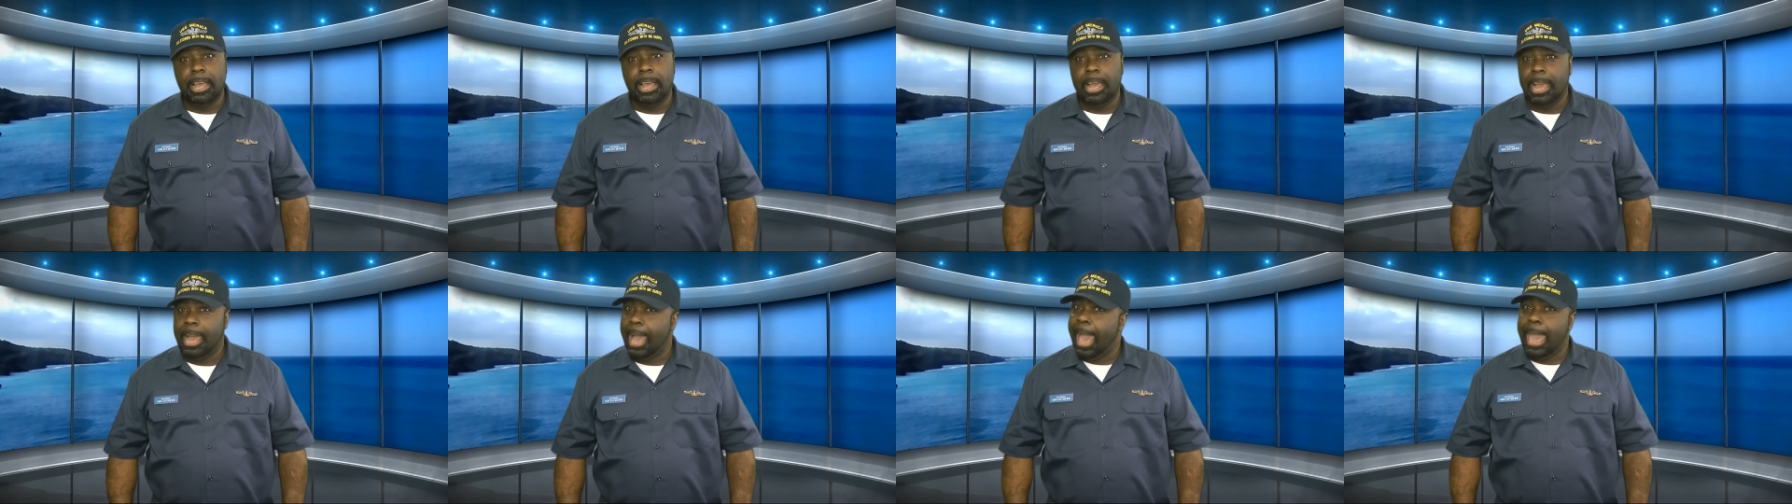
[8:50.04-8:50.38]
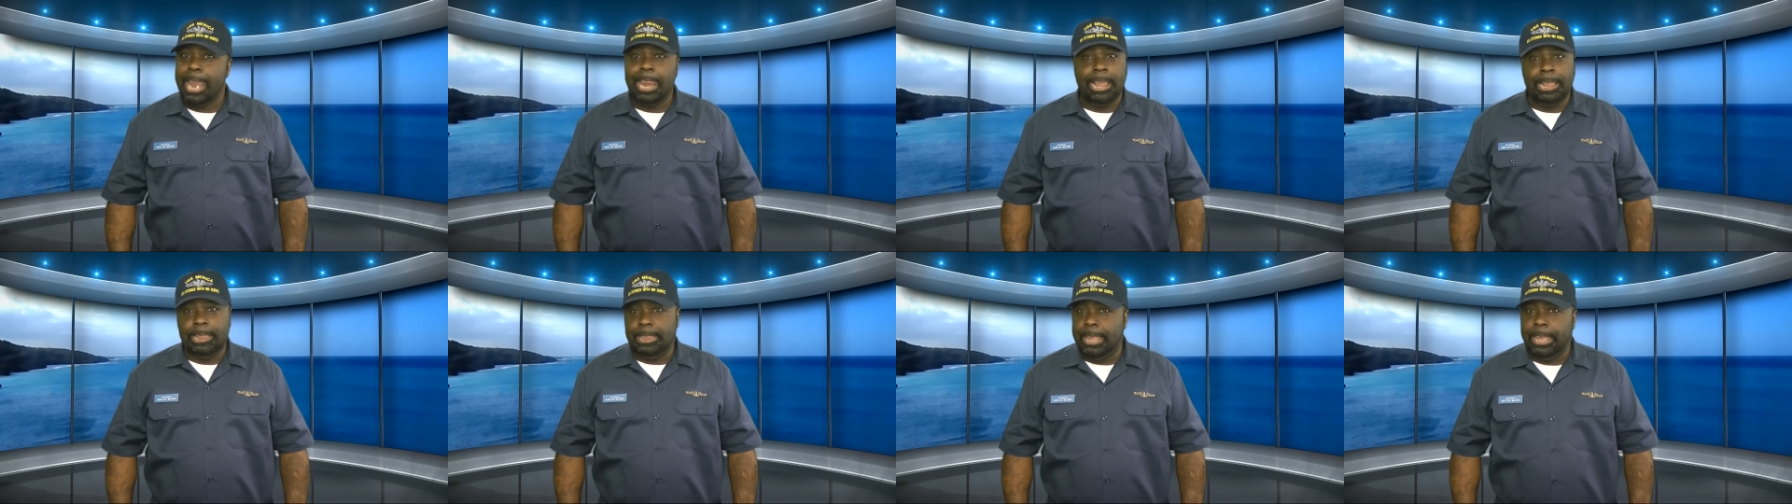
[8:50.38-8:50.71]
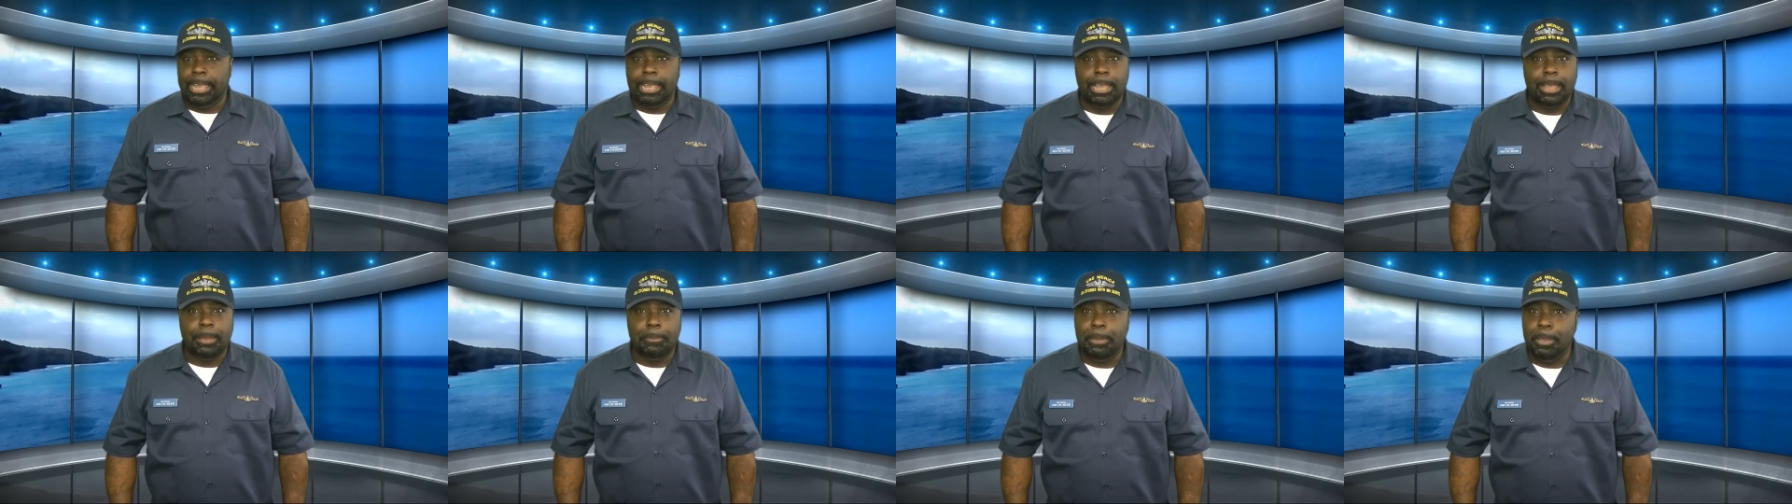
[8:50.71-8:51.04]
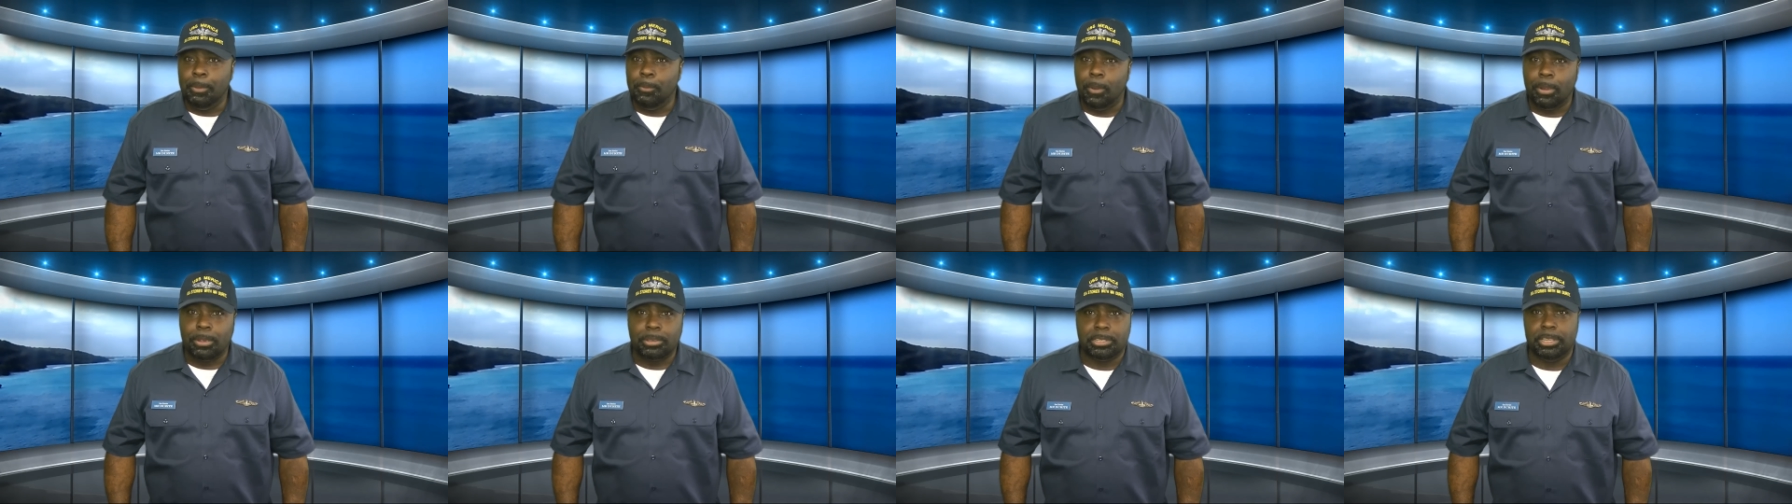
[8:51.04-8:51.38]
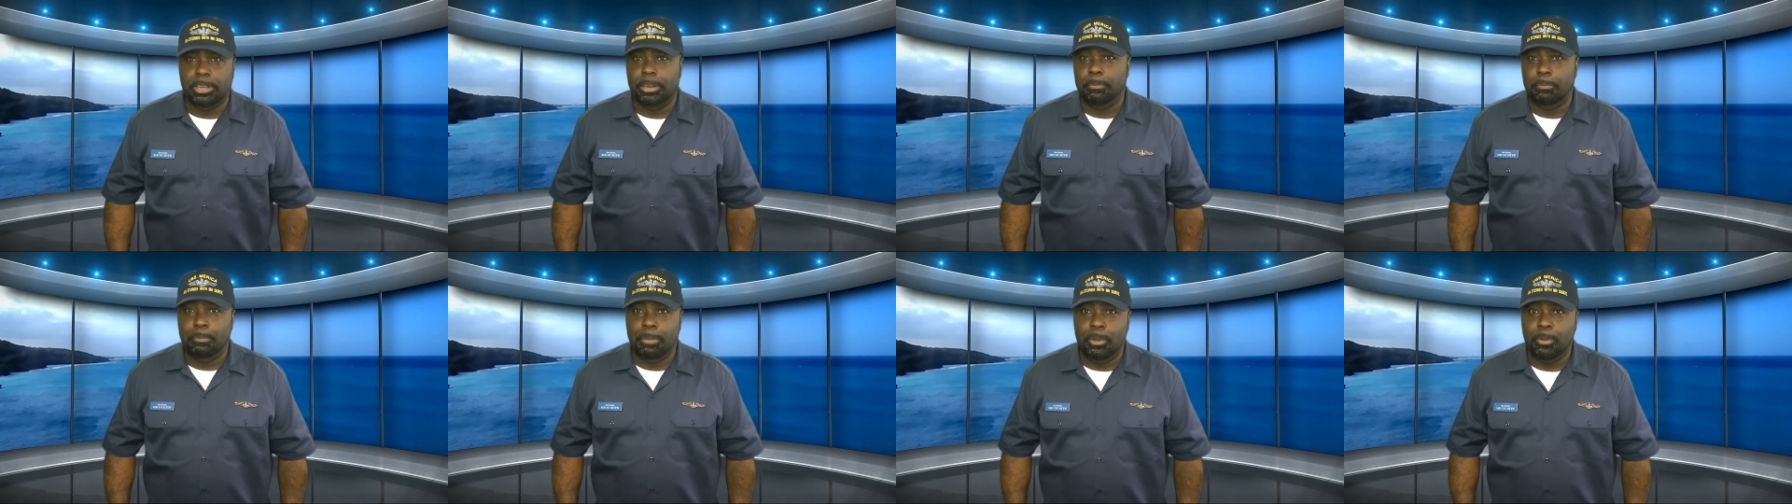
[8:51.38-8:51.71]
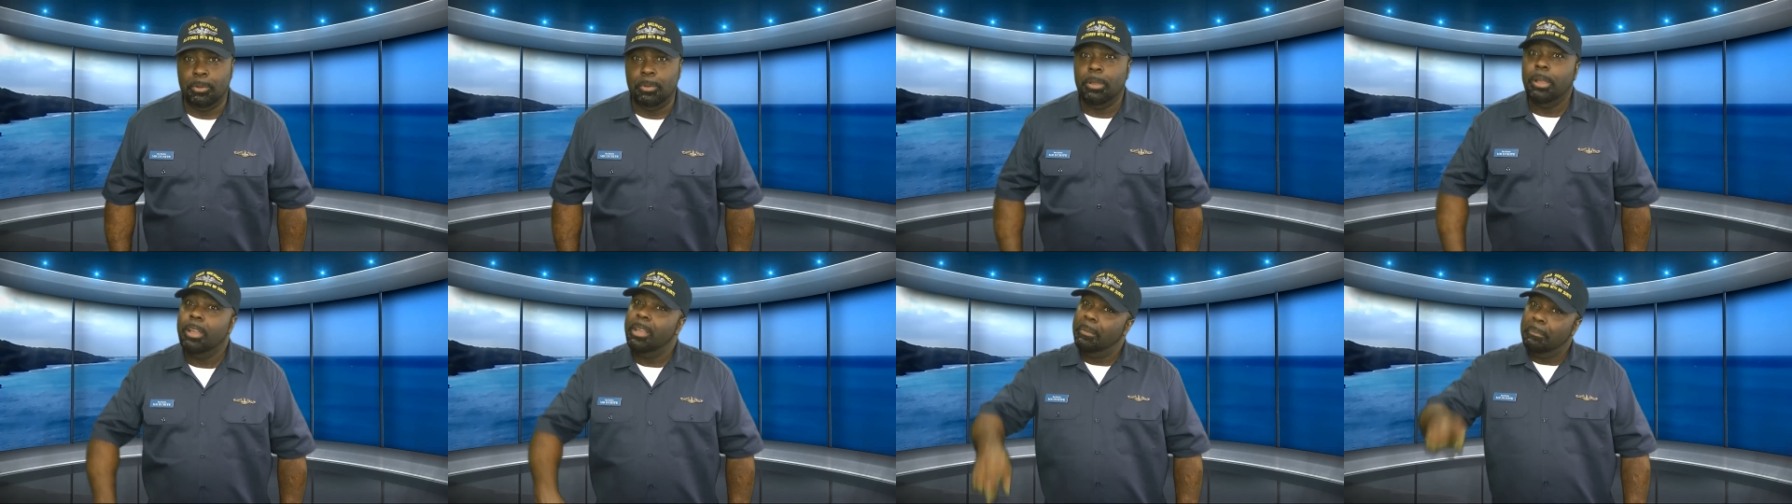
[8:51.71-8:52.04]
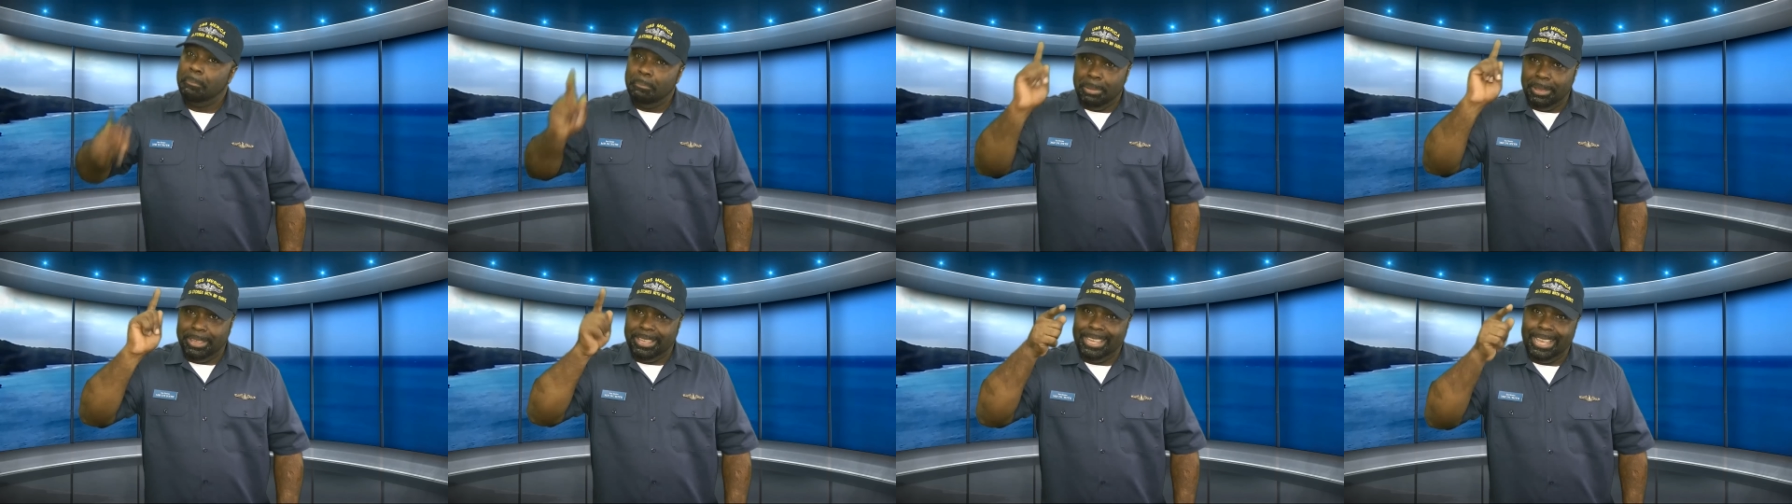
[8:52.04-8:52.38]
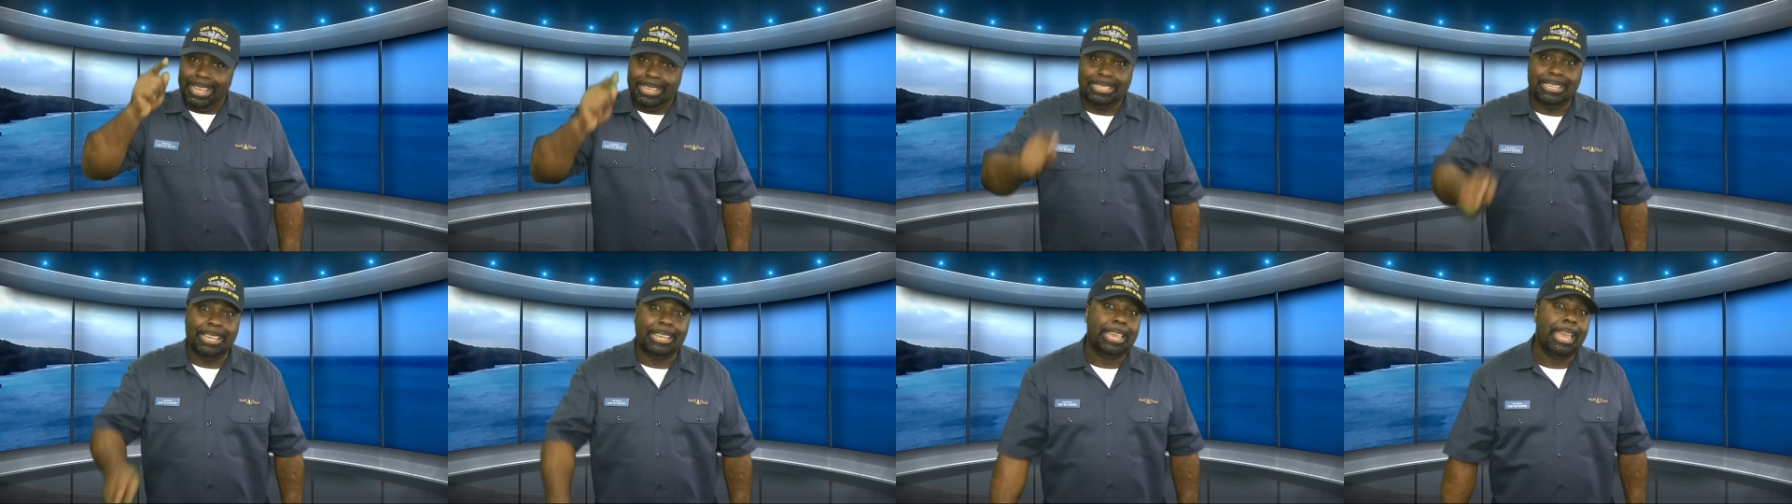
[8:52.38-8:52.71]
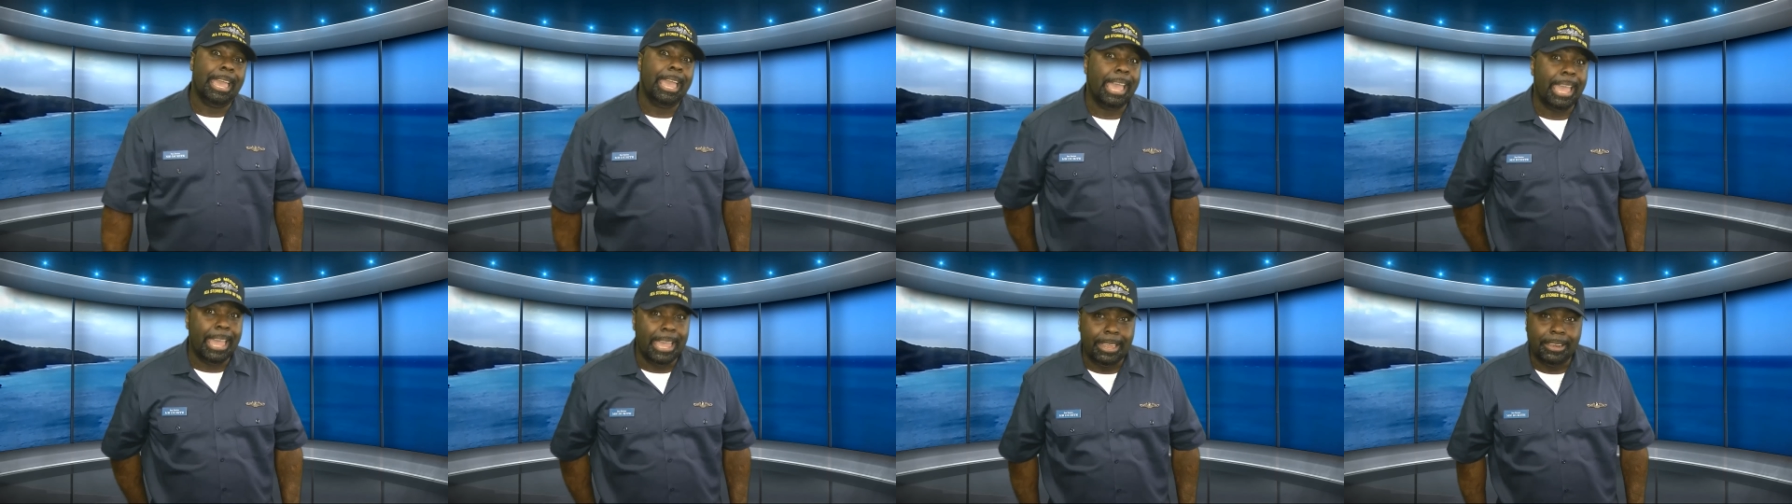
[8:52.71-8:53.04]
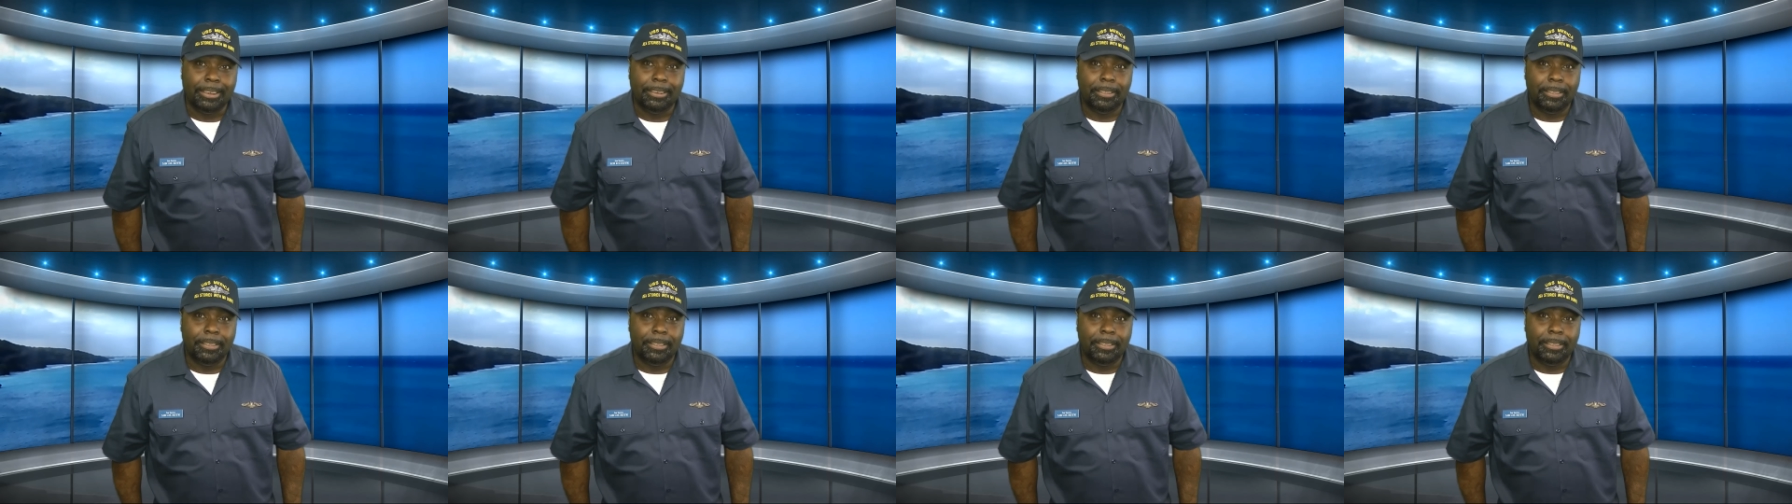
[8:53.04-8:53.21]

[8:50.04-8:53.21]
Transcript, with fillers: I didn't think it could be worse than the boat, but yes it can.